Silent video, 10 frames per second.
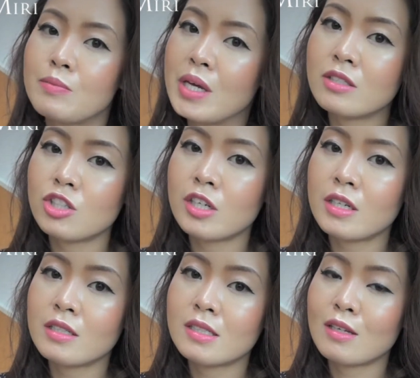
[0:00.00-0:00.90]

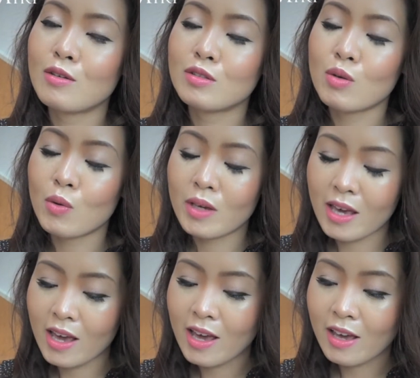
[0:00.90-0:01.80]
pictures looked
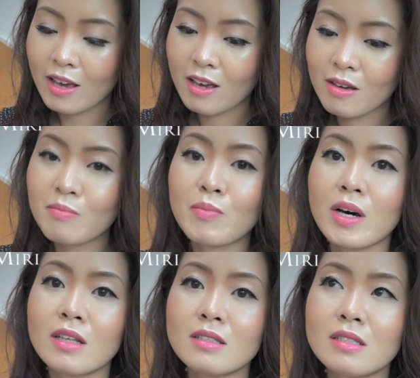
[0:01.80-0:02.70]
okay,
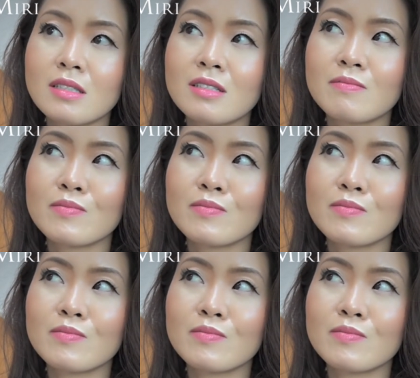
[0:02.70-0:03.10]
but